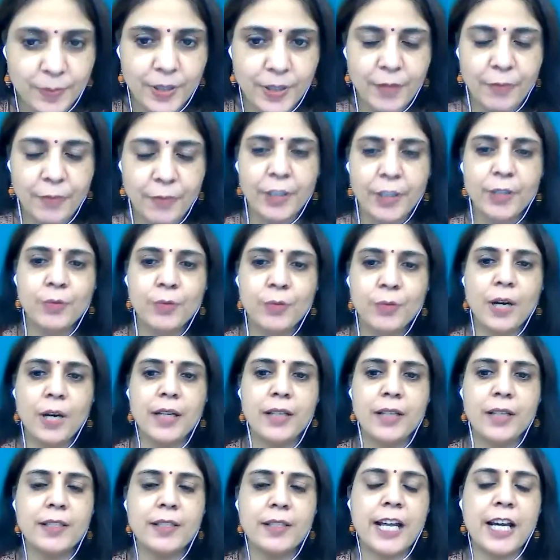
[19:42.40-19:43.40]
Yeah, we do
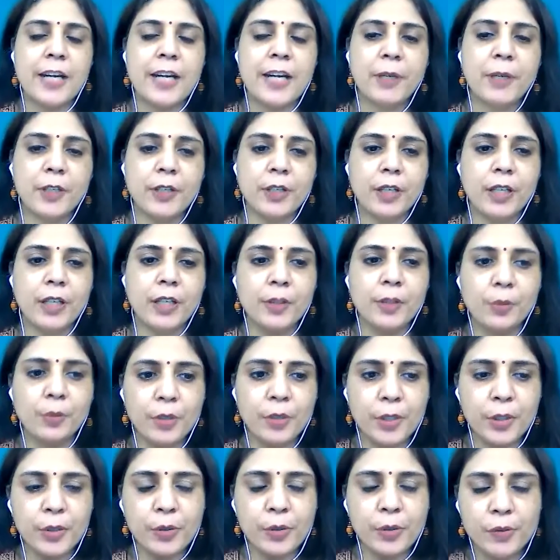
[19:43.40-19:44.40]
understand, but
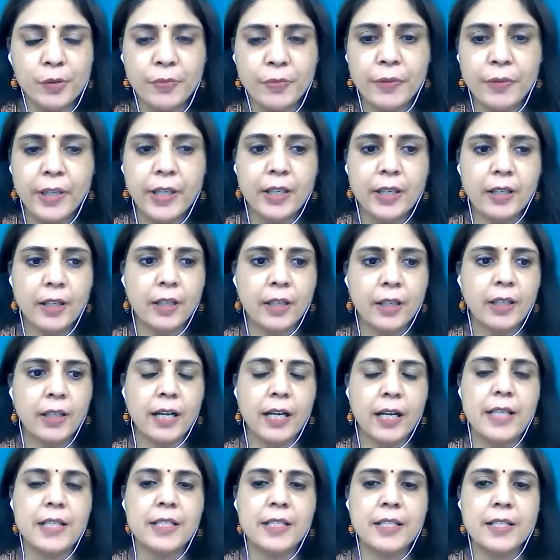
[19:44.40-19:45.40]
don't you feel,
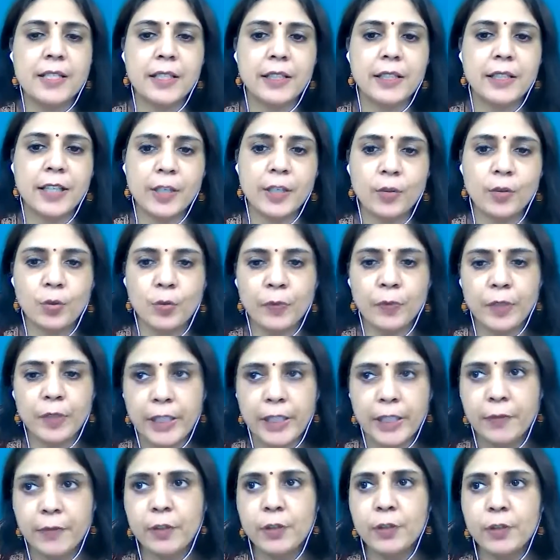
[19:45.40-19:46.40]
Qazi ji, that
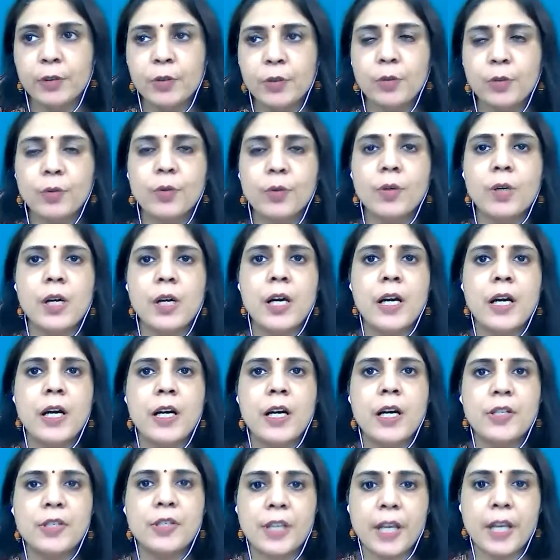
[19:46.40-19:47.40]
even though
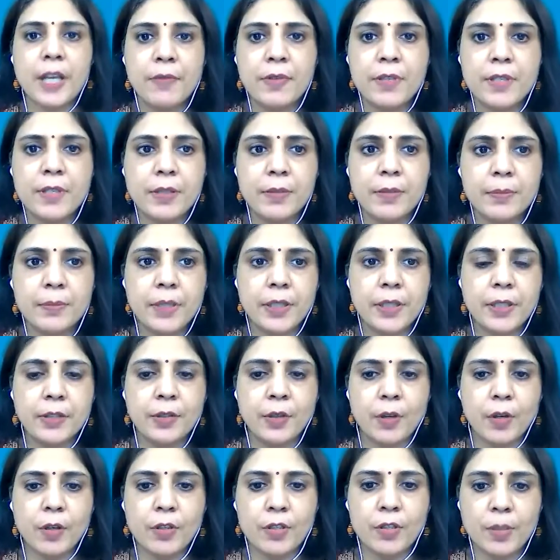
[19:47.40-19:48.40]

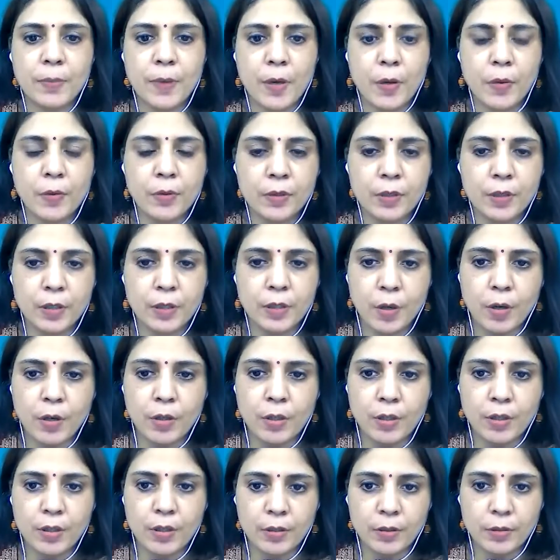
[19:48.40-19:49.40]
Shaivism talks about a
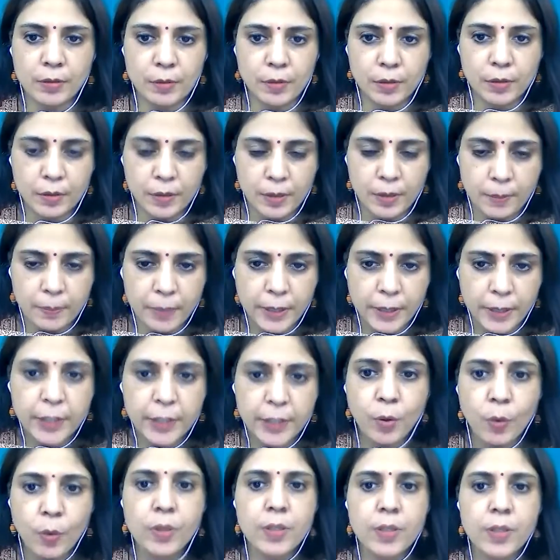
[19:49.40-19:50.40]
lot, a
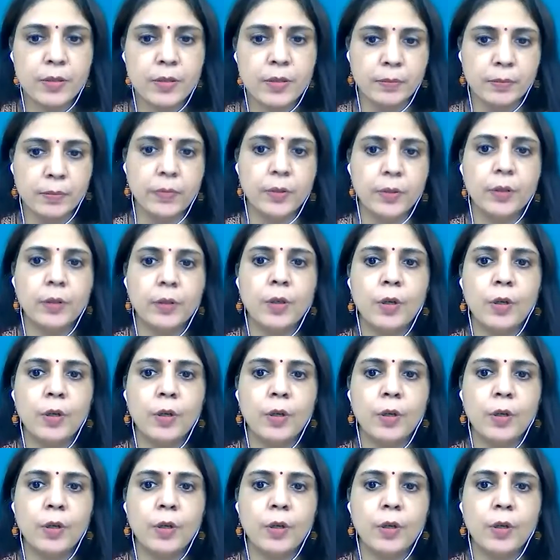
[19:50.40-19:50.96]
complete holism